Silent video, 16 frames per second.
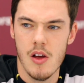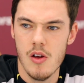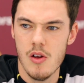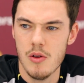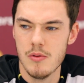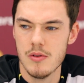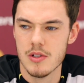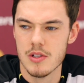
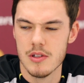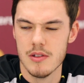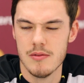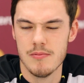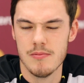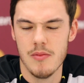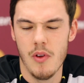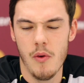Um, it's
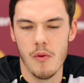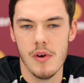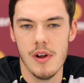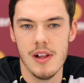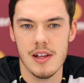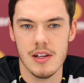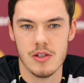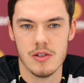not
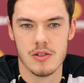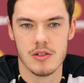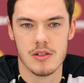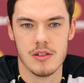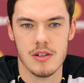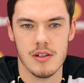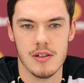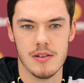really. It's
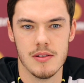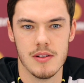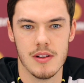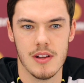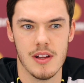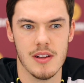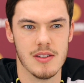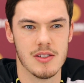just
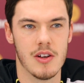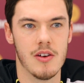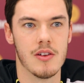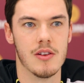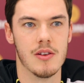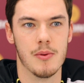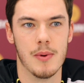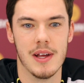it's
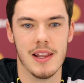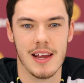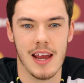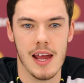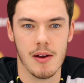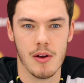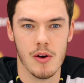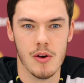all the way the
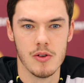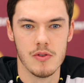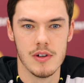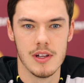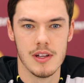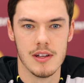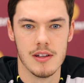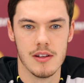game goes
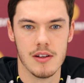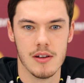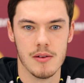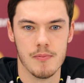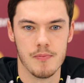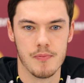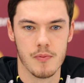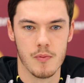really, and
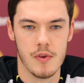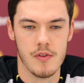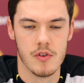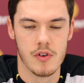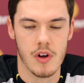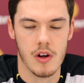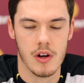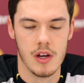um, we
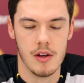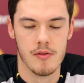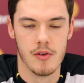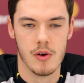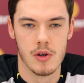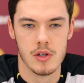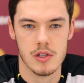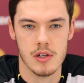just got to keep
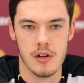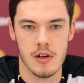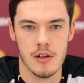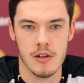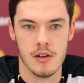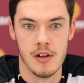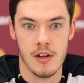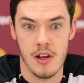focusing
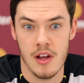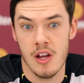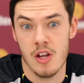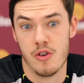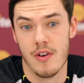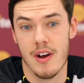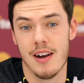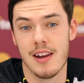on
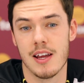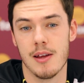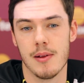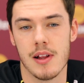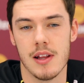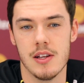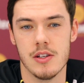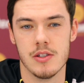trying to
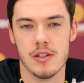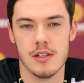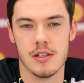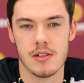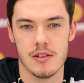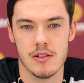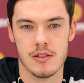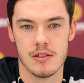the clean
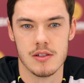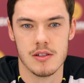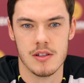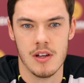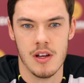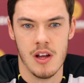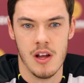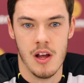sheets
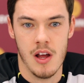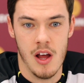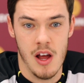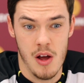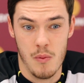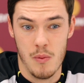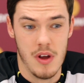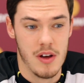because
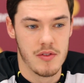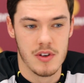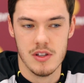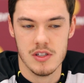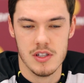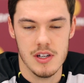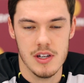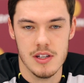we have
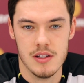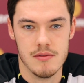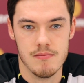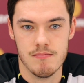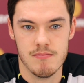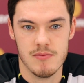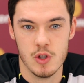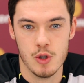conceded
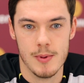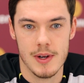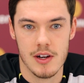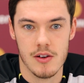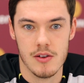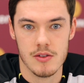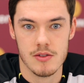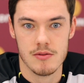too many
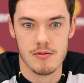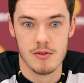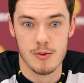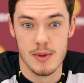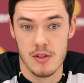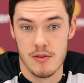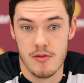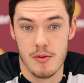goals,
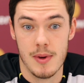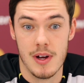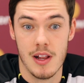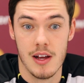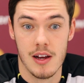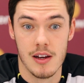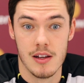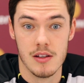especially for my
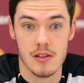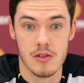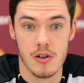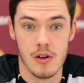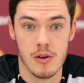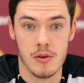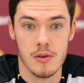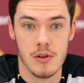liking.
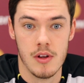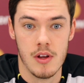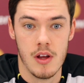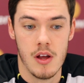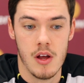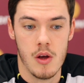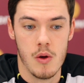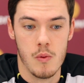So
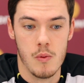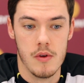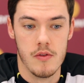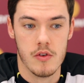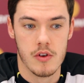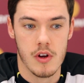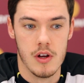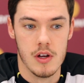we've
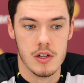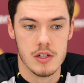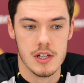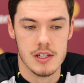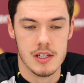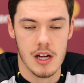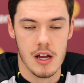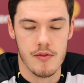just got to
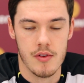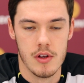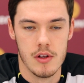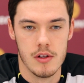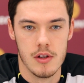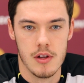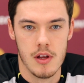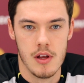sit together
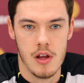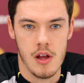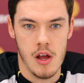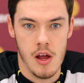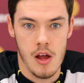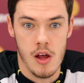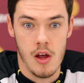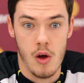and
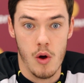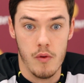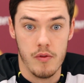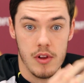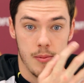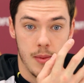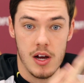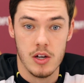
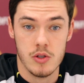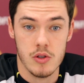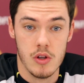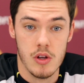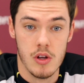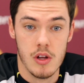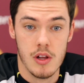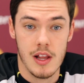hopefully marshal
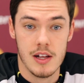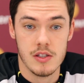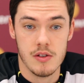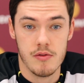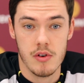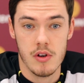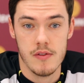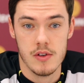the lads
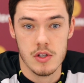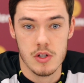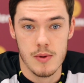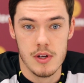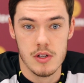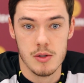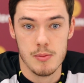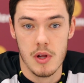in front of us as
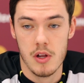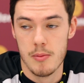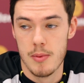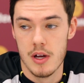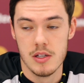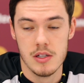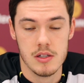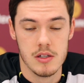well to block the
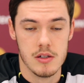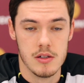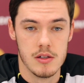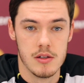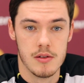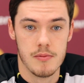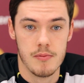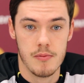passes,
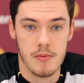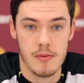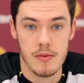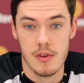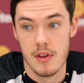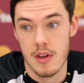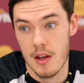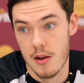and
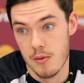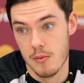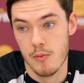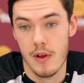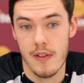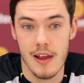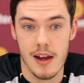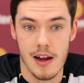then
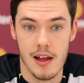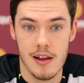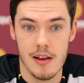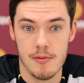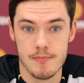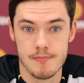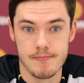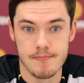when they get
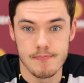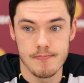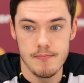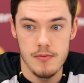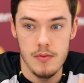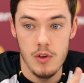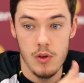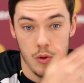it,
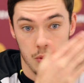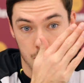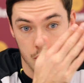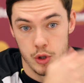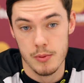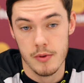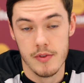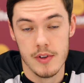
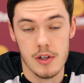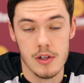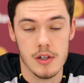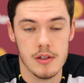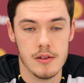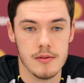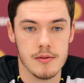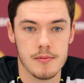push up the field
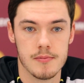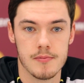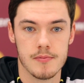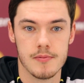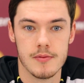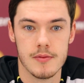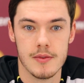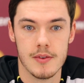and
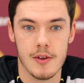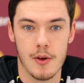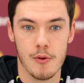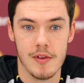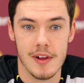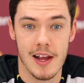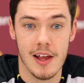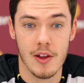
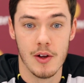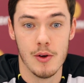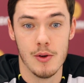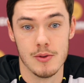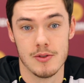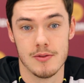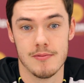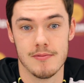hopefully get the
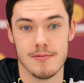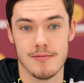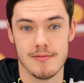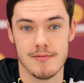goals.